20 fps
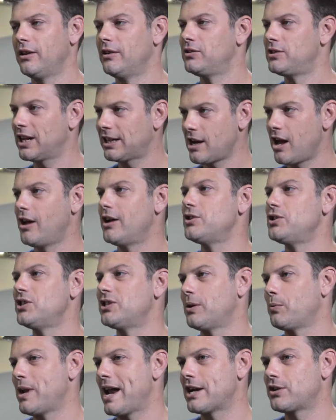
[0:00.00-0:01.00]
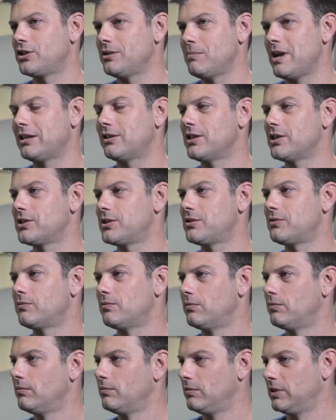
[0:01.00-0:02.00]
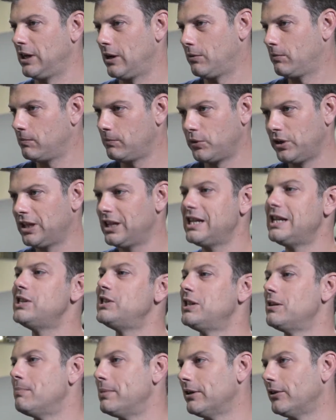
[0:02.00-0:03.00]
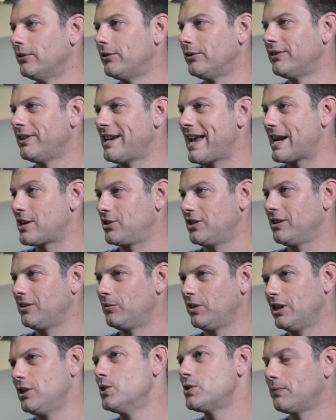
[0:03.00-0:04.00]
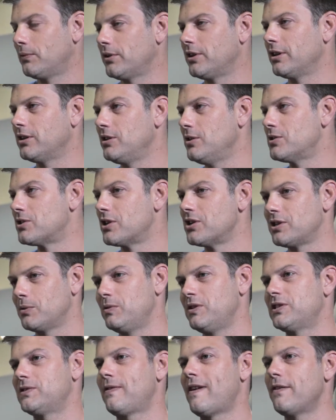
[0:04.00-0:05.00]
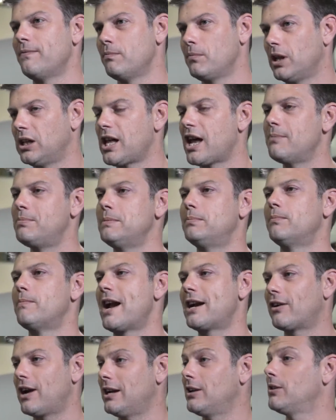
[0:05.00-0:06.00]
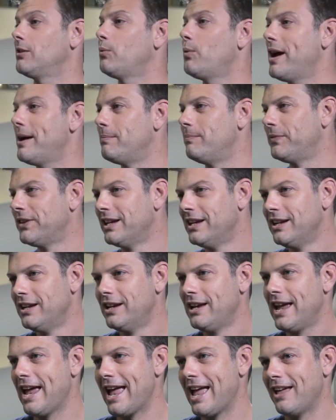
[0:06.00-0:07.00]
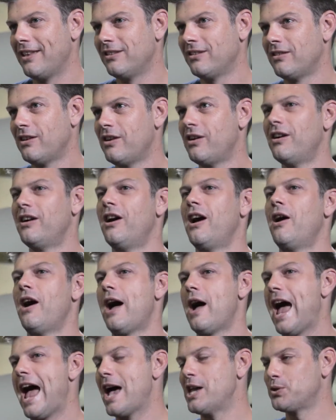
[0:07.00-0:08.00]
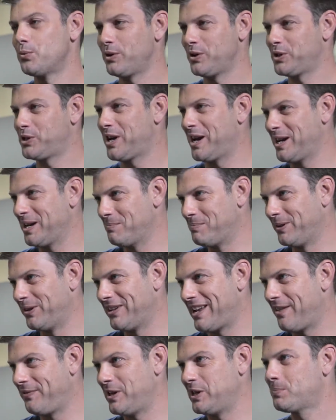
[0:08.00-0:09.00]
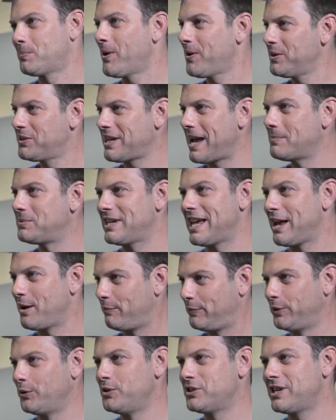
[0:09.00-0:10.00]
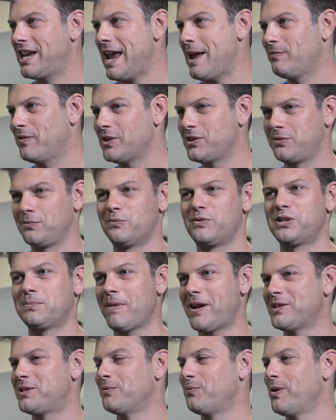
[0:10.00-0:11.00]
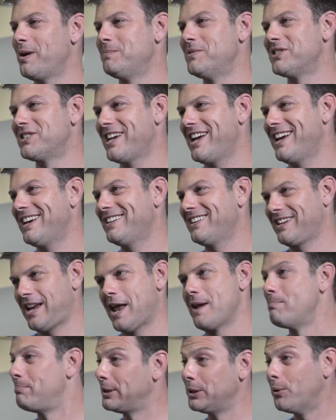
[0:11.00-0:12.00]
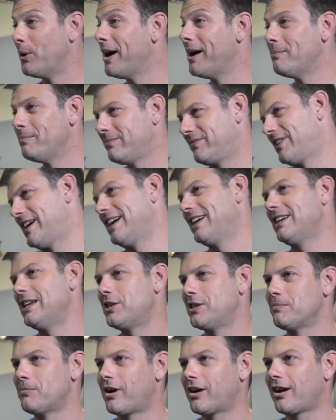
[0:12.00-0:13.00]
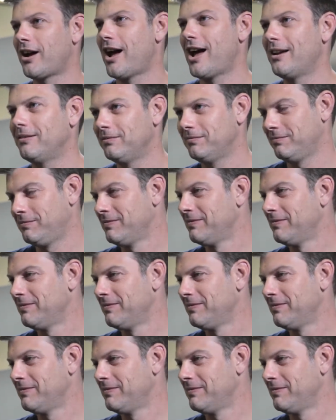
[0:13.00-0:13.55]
the technologies that would actually make this you know, really easy to build and actually really useful to users. And we found a lot of people migrating to the web. And as we were starting to build out these prototypes that had a fluid canvas, responsive web design kind of blew up, right? Ethan Marcotte